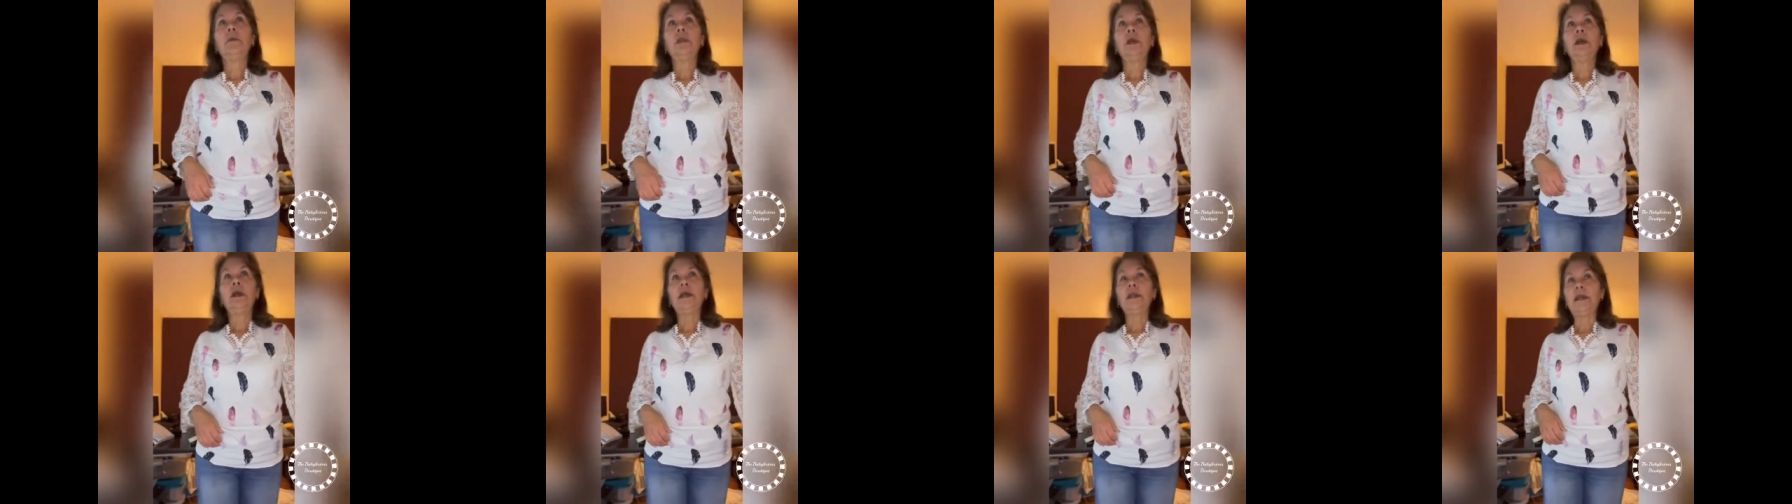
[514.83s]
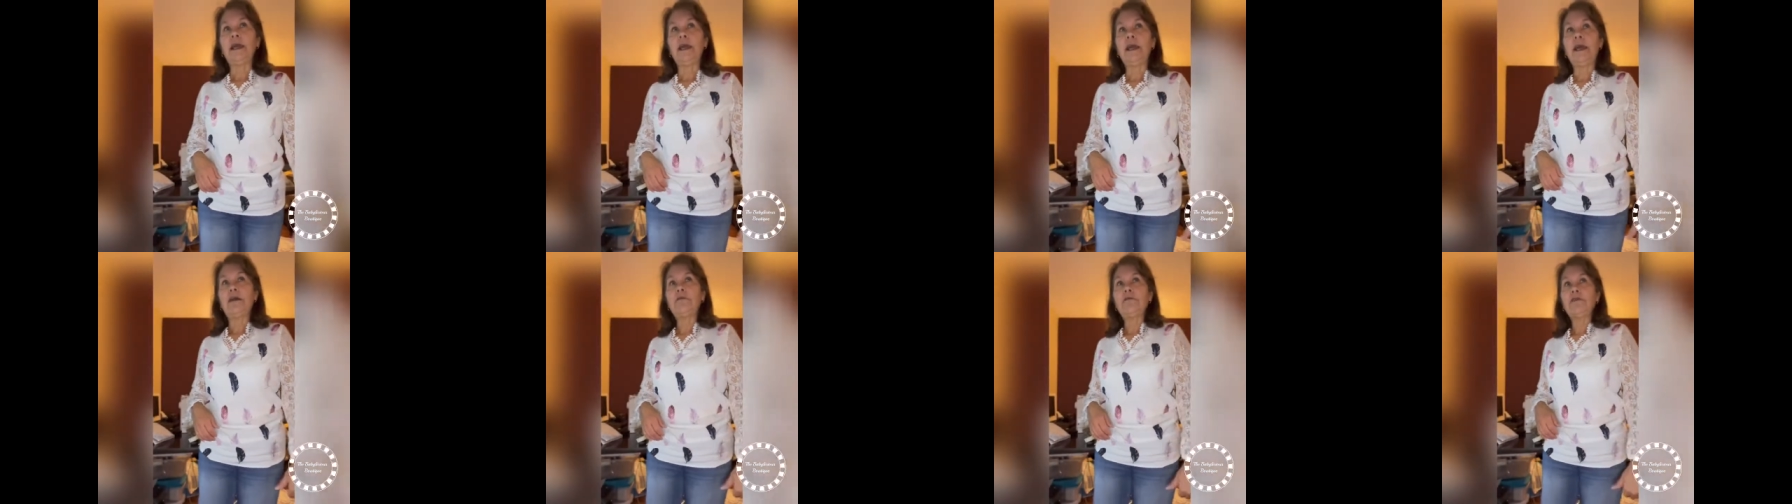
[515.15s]

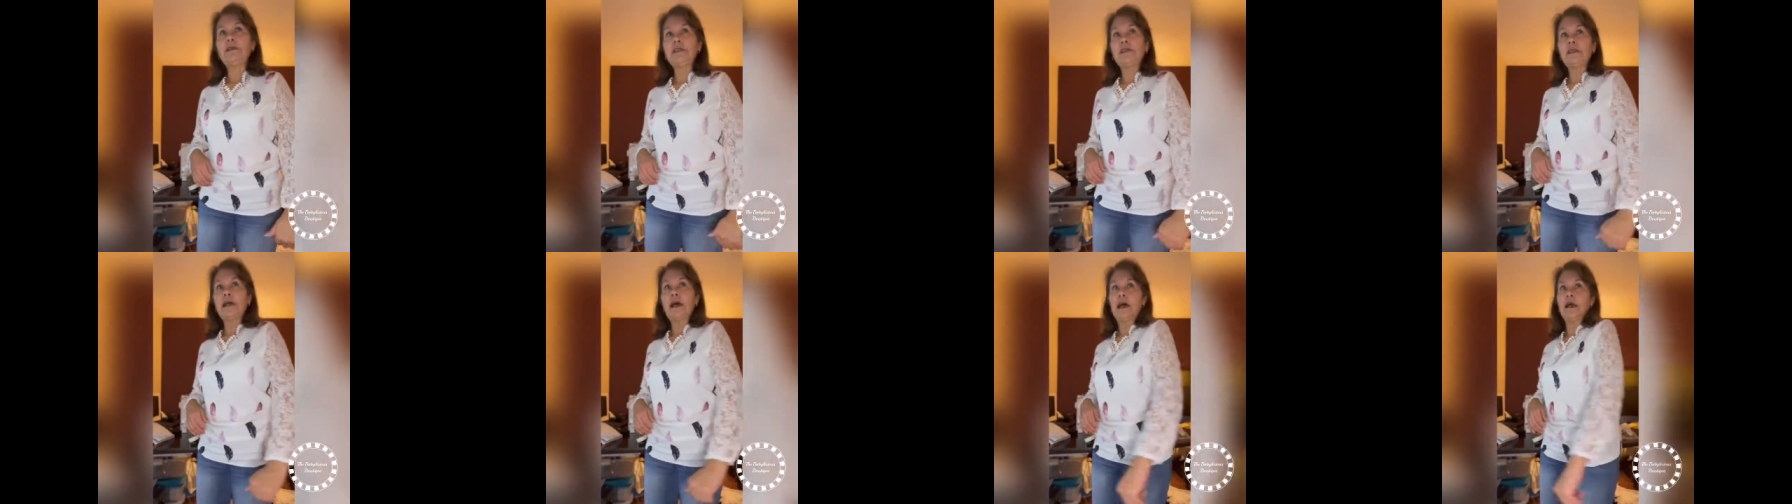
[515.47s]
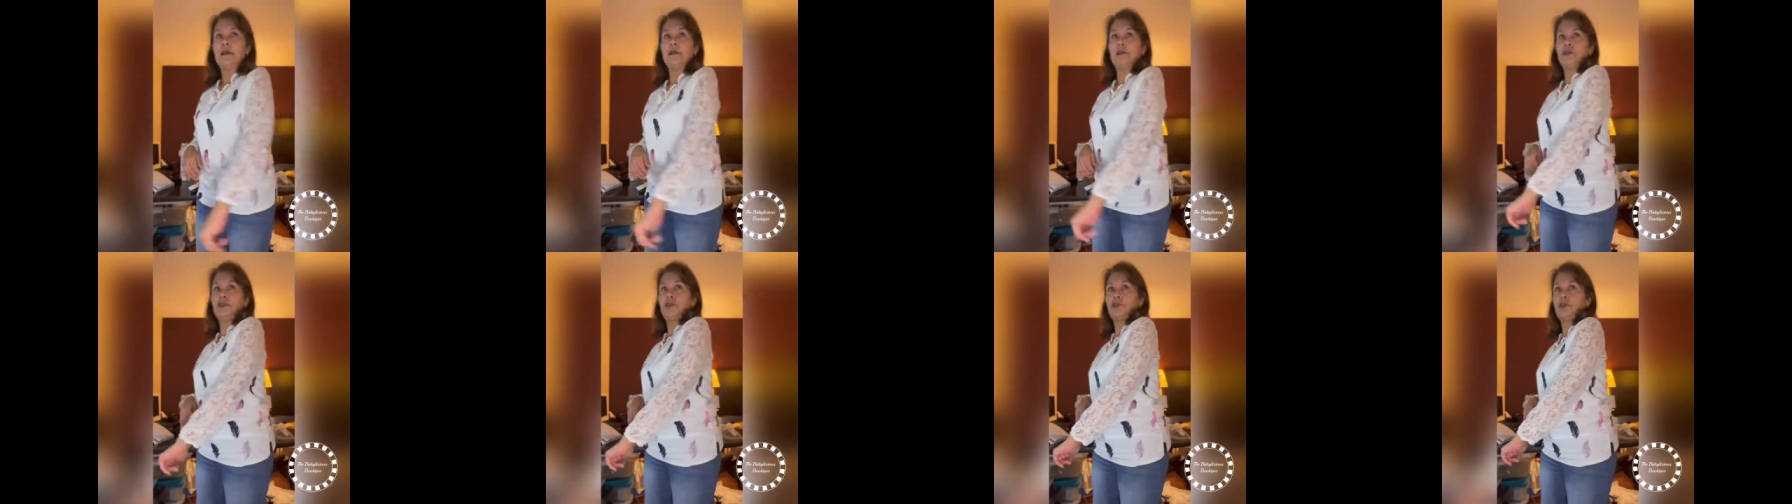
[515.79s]
They have a
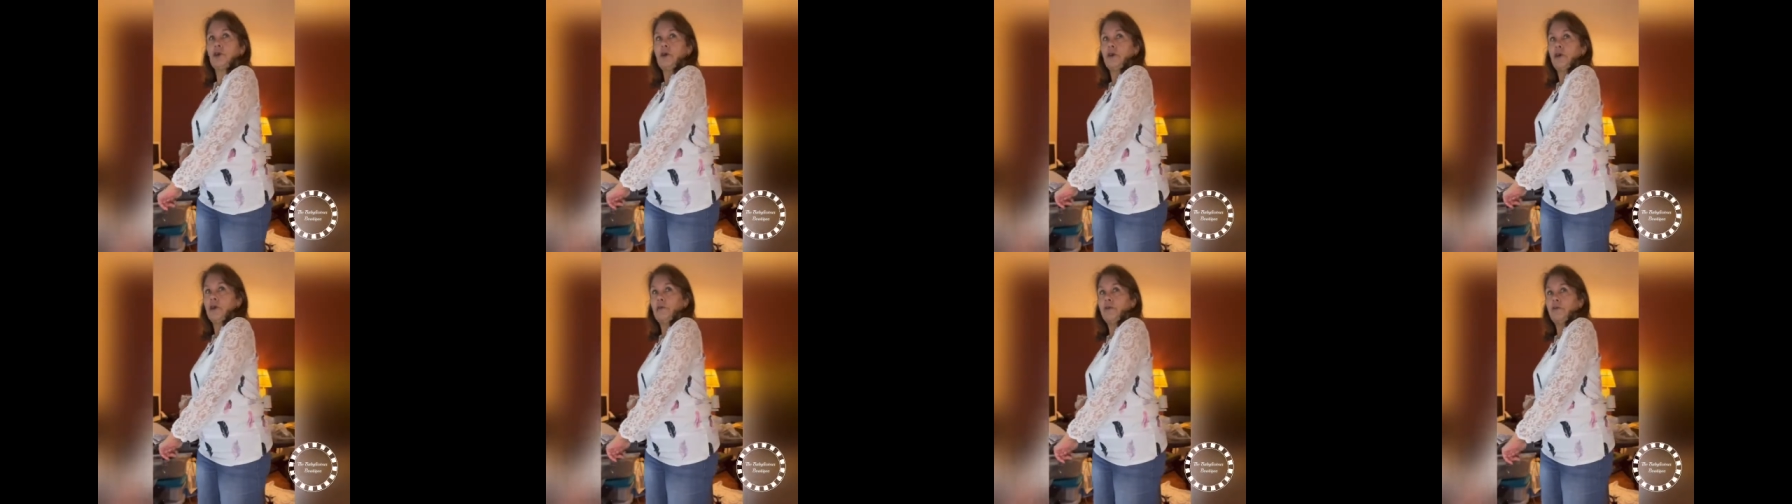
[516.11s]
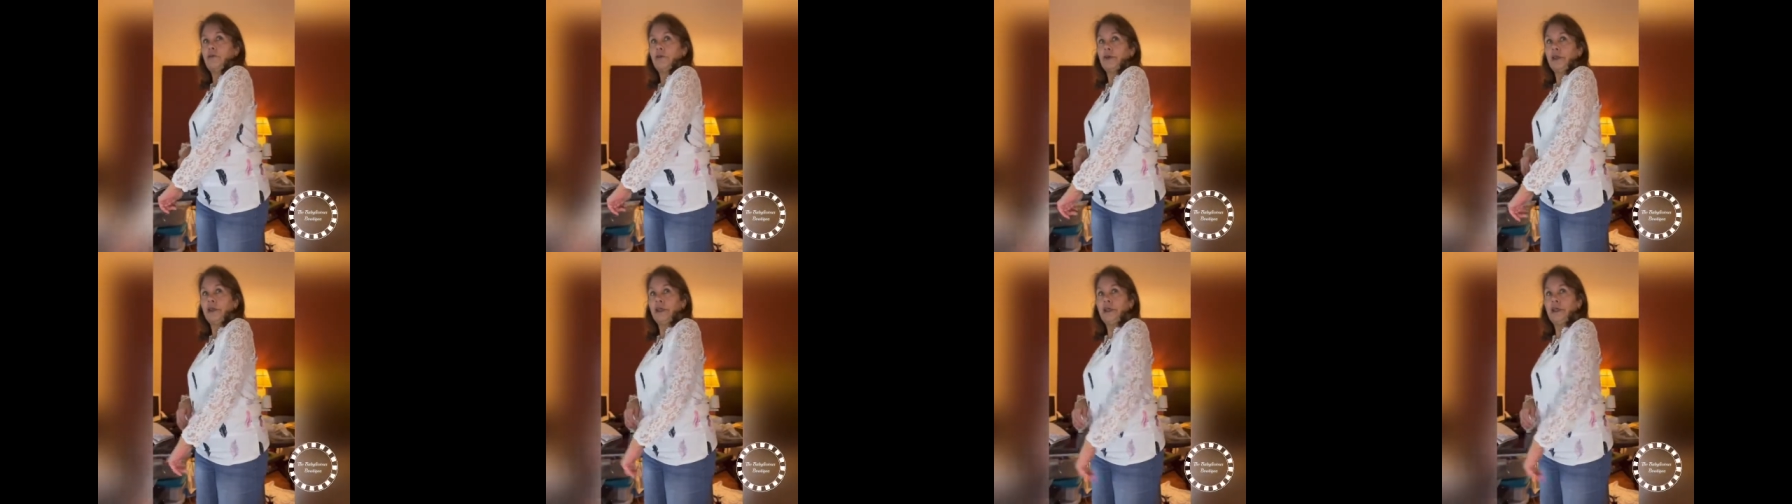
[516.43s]
size chart for